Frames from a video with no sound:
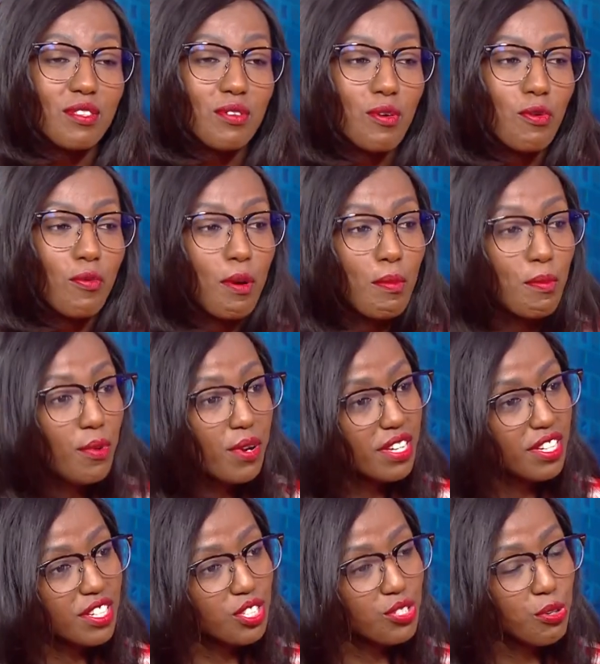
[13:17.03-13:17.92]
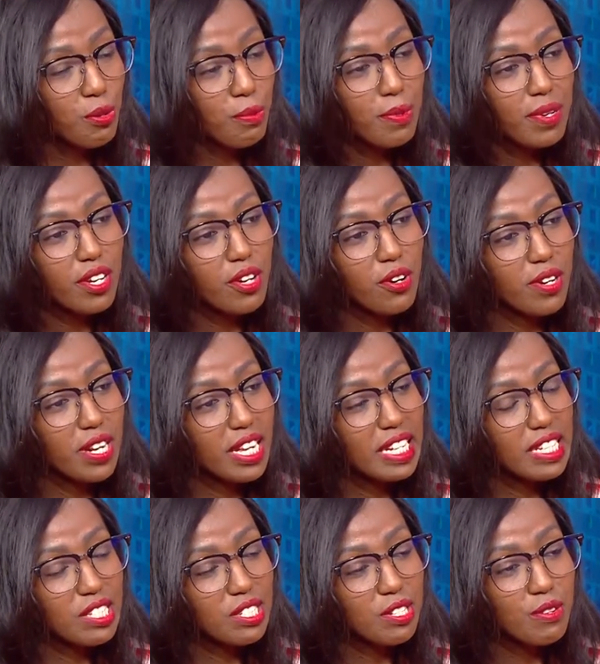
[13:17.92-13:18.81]
So Wamboi Gichobi on
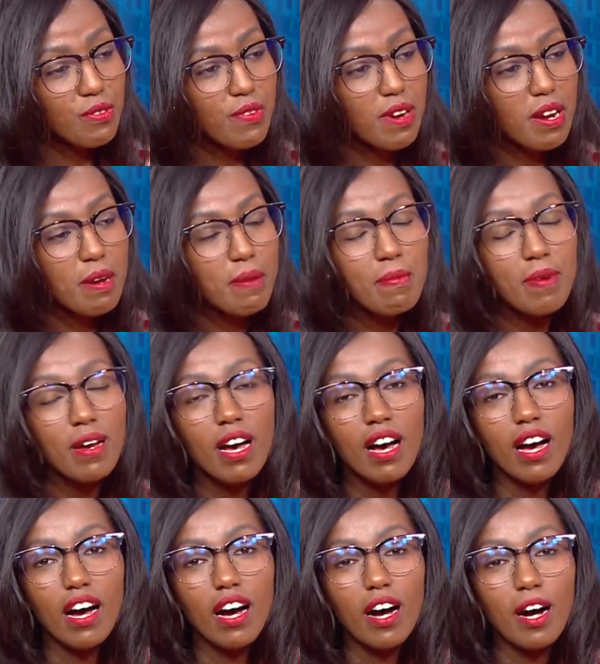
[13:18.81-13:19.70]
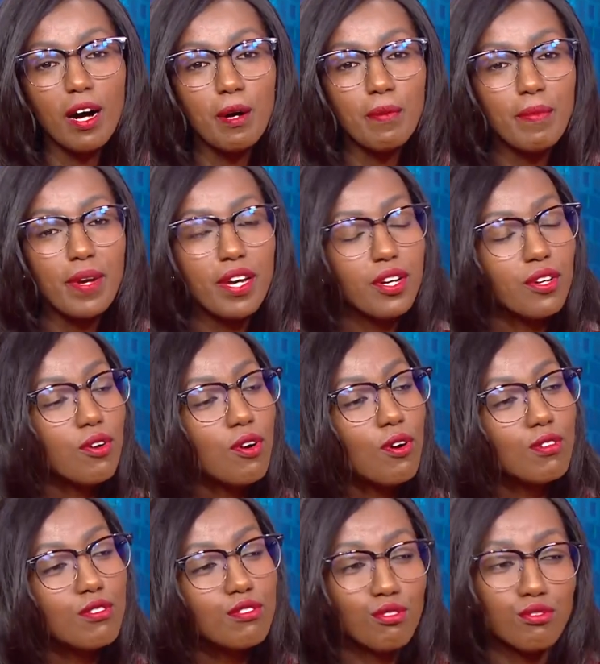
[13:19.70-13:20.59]
Instagram um, and
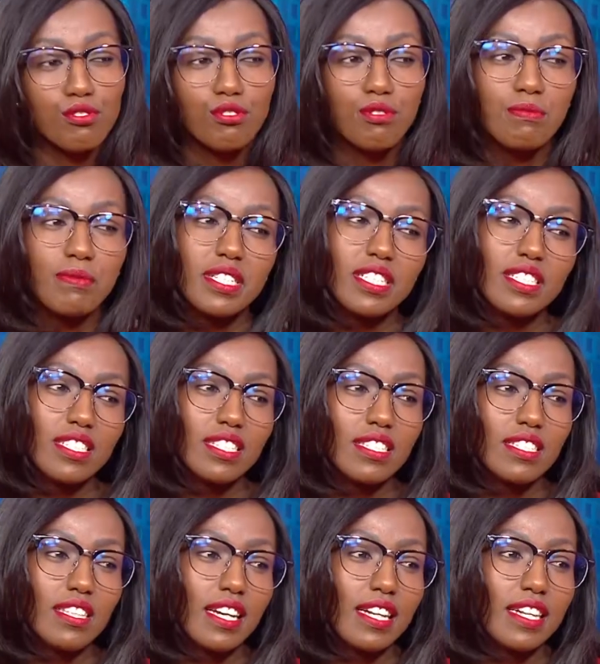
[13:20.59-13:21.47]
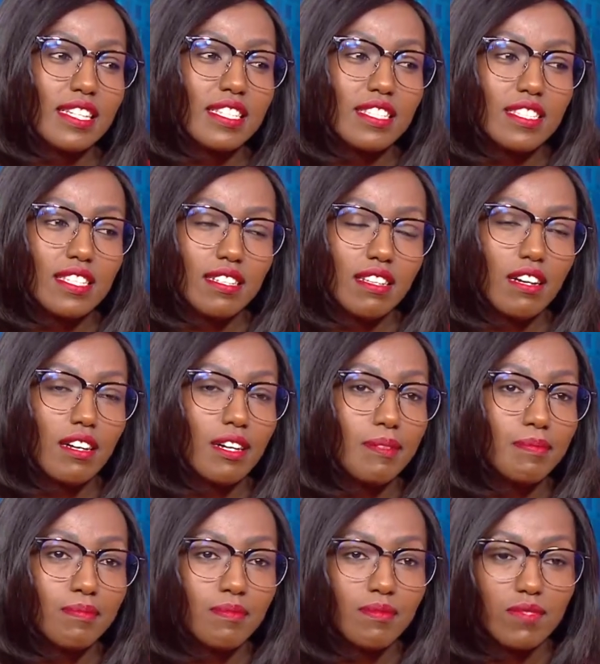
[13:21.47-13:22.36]
all social media sites,
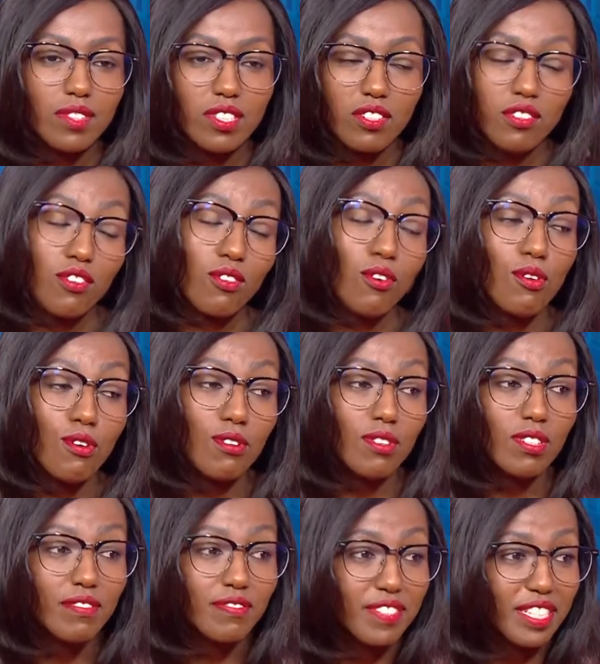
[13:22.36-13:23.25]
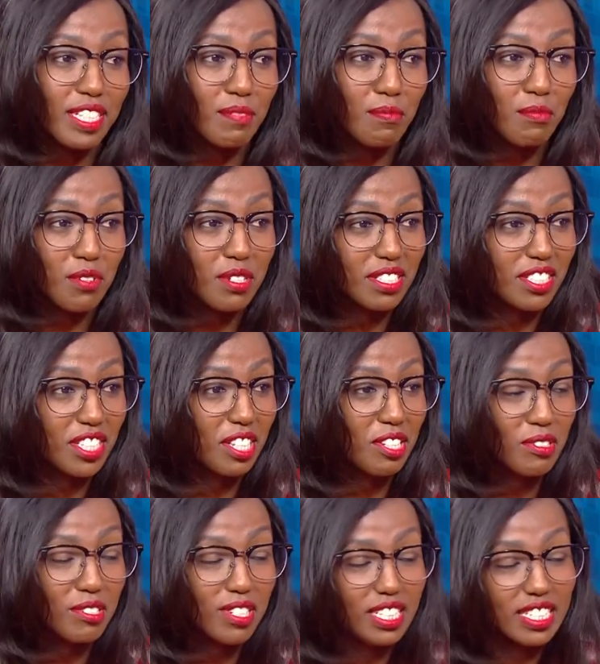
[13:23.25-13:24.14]
um, not all, Facebook
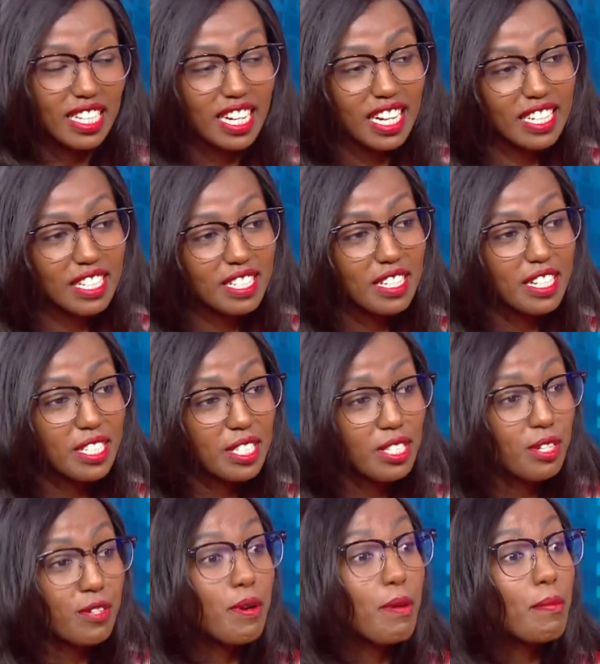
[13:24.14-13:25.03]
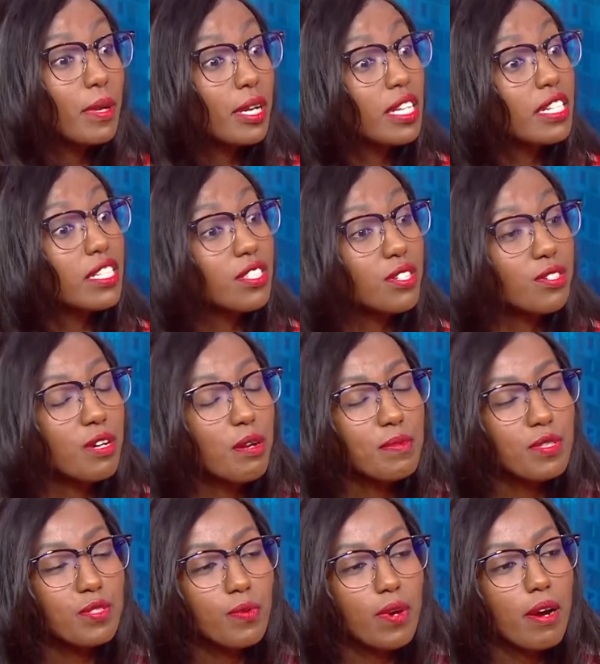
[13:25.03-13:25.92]
generally and Instagram, but
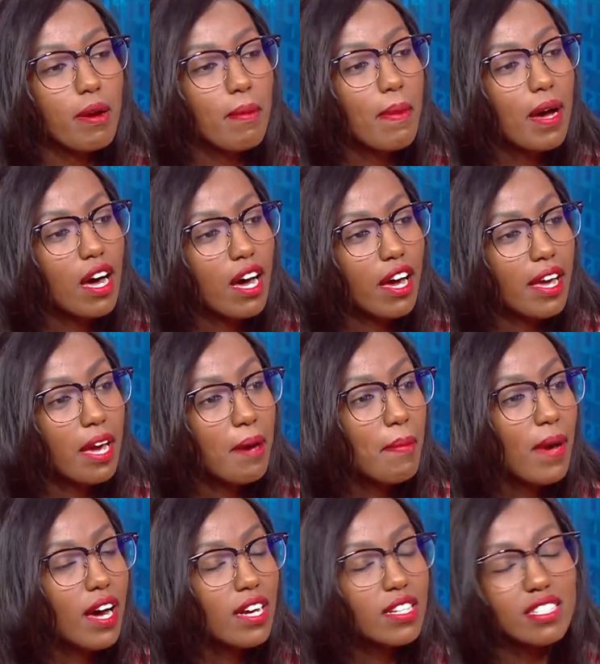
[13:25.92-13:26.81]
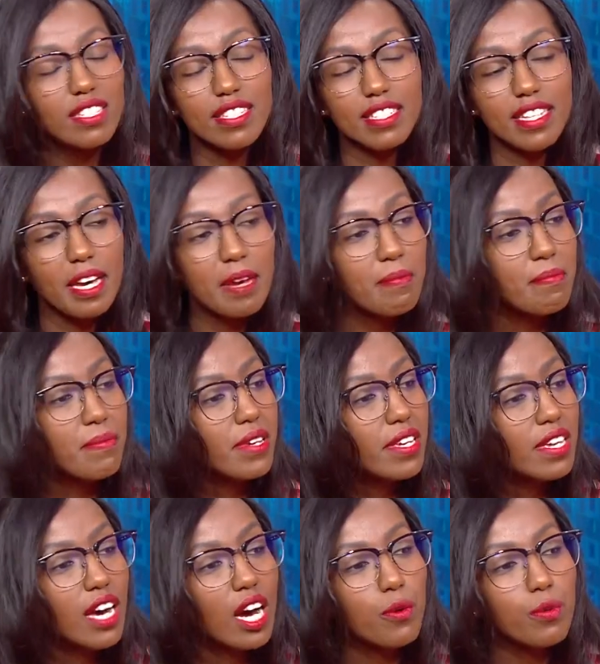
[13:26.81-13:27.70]
Instagram is where I am at. DM
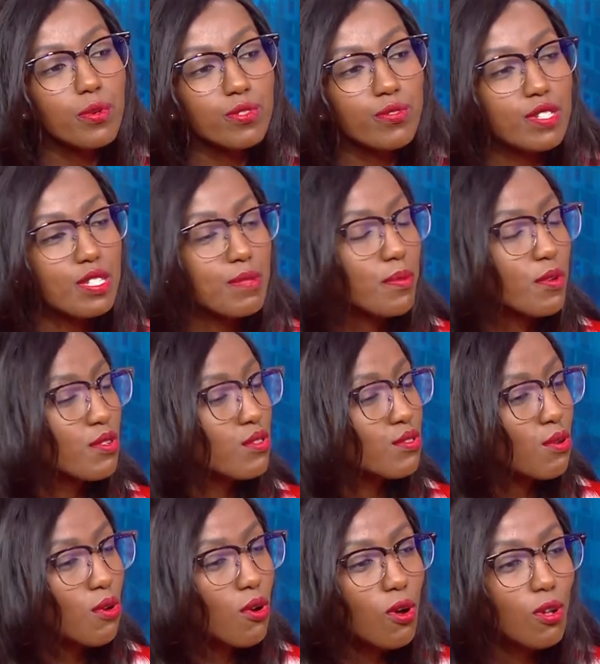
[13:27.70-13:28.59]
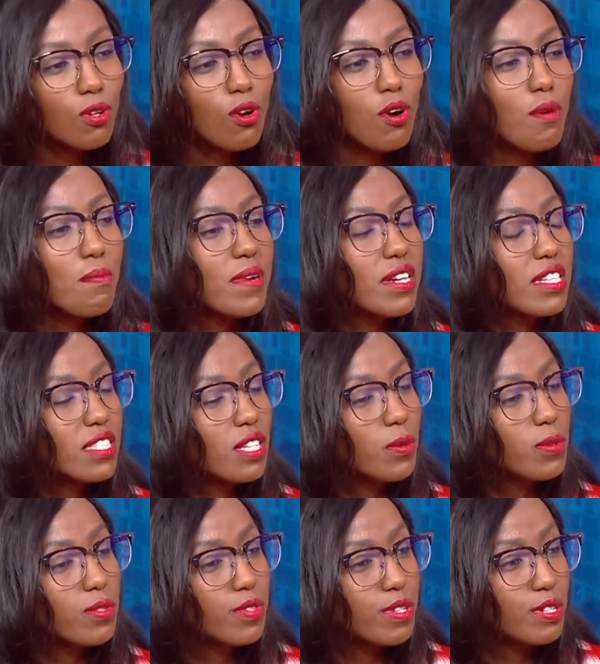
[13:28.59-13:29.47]
me, I will respond to all comments, I
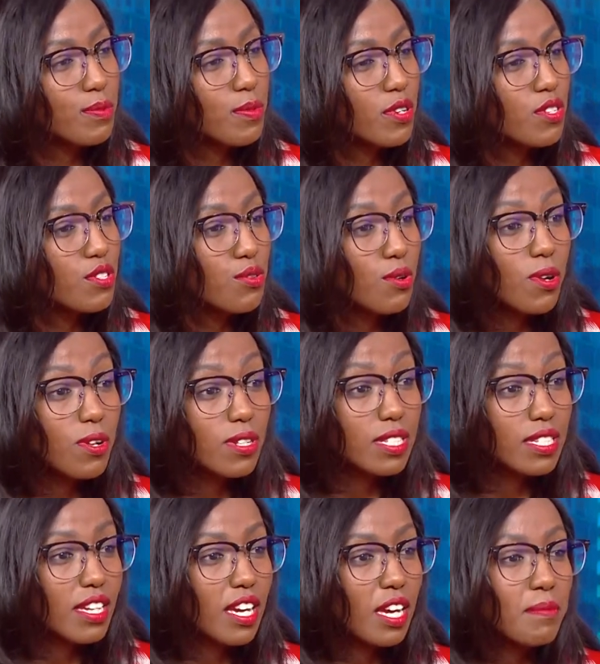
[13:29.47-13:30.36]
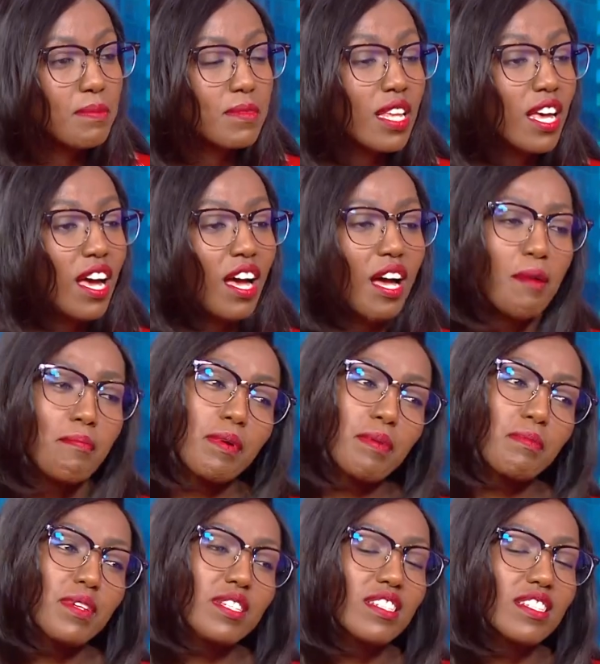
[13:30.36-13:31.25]
will respond to all DMs. My
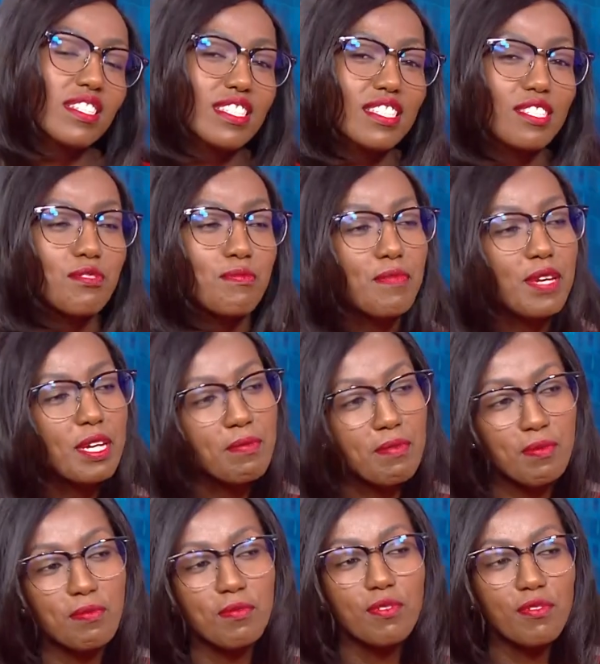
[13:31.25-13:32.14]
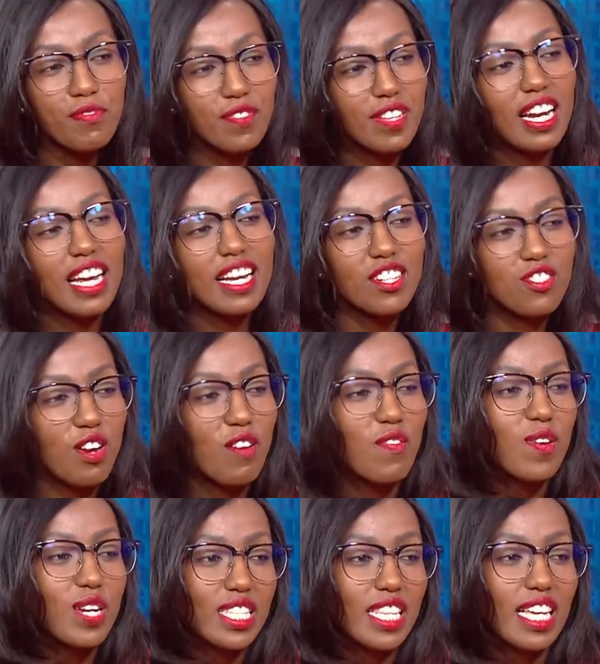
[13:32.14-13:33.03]
mission is to make people feel like
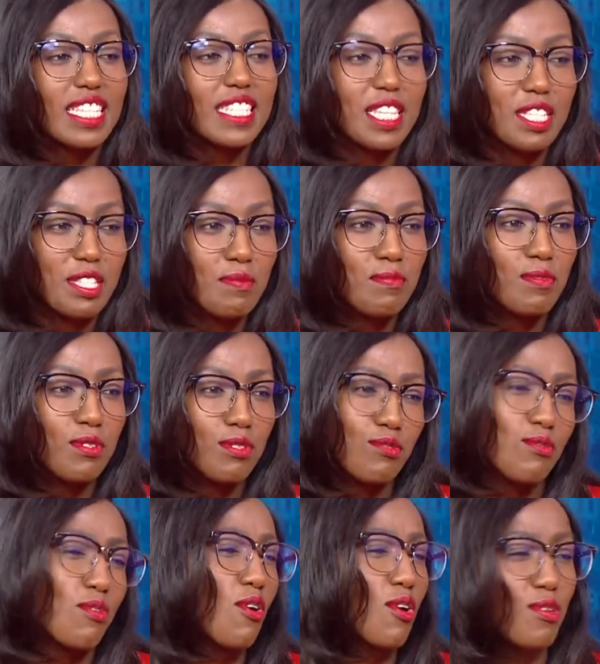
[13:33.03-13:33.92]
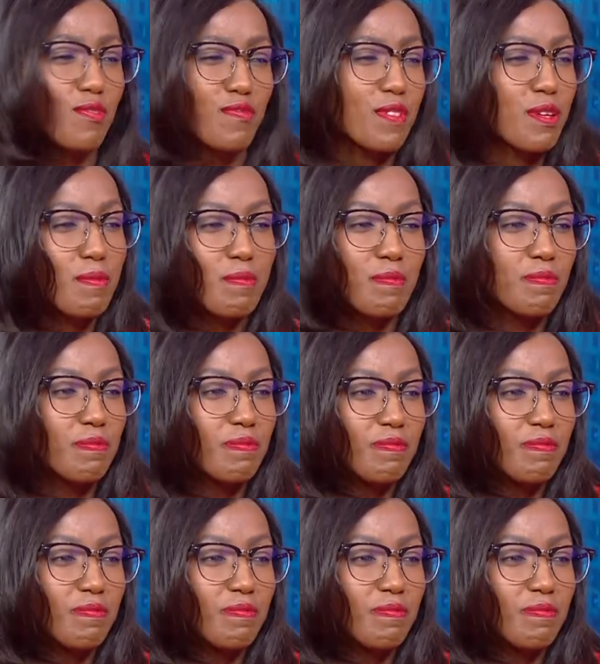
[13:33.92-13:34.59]
travel is accessible to all of them.